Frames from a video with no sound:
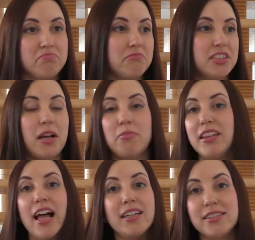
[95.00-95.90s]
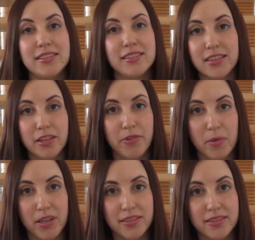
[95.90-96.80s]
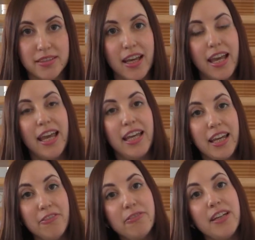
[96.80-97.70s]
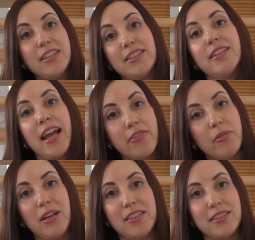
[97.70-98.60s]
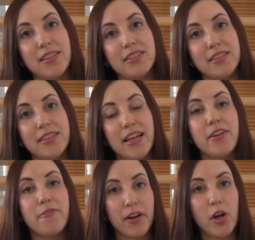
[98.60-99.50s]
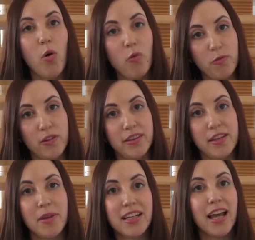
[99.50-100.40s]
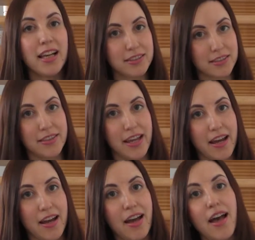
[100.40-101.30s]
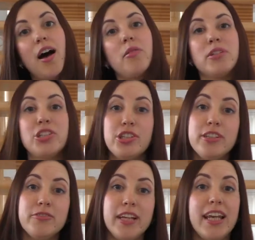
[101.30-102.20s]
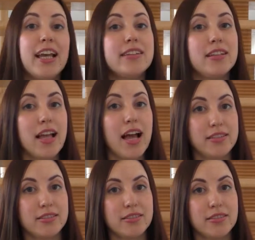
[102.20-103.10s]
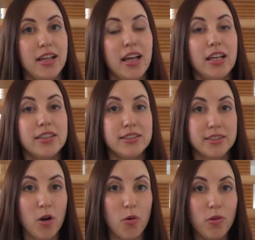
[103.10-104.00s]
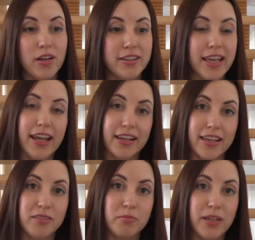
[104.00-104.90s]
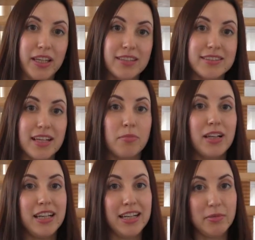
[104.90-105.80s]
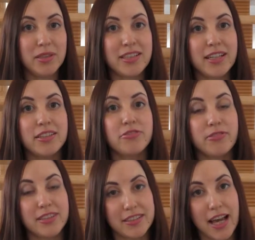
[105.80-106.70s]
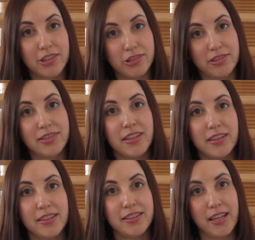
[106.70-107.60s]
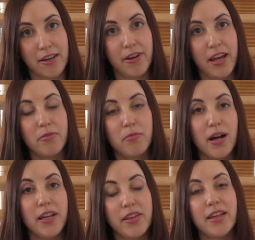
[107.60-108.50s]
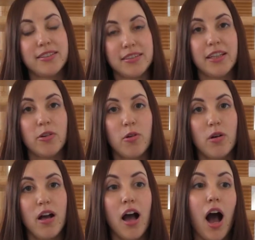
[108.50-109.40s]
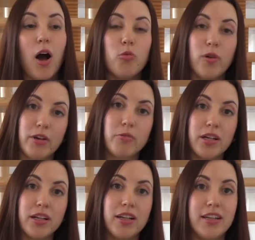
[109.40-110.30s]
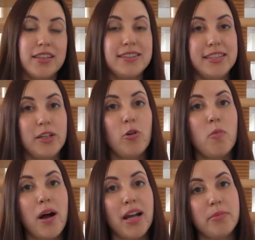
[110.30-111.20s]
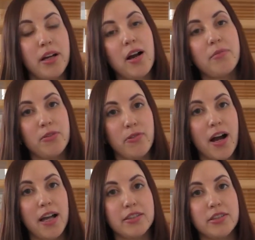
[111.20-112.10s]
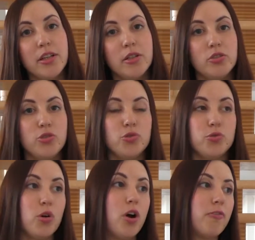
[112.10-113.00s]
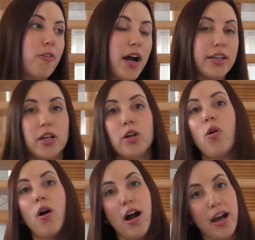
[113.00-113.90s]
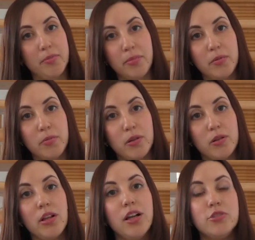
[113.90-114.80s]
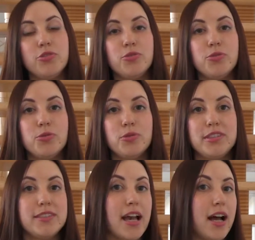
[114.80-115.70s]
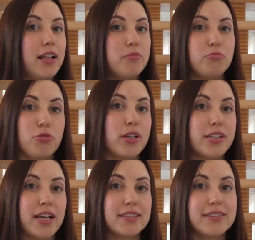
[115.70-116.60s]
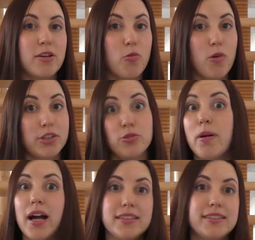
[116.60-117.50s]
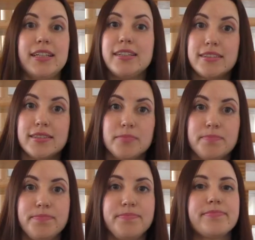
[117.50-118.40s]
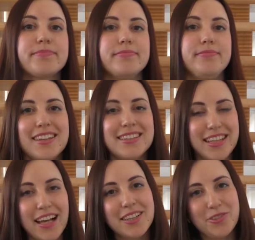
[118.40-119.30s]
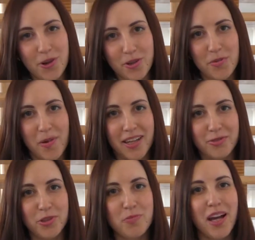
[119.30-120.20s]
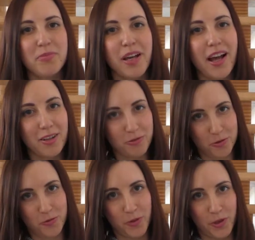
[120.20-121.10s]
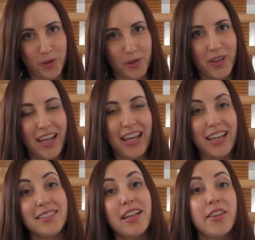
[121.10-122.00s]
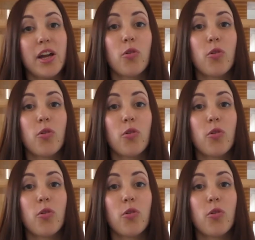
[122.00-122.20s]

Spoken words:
some licensing agreements. If it is an agribusiness, then very often the main assets there are machinery and the land. So there can be some limited transactions in this area by the CEO. However, the CEO might become the right to fire or hire people, to sell products, or to buy seeds. The second document, which might be helpful for you, is the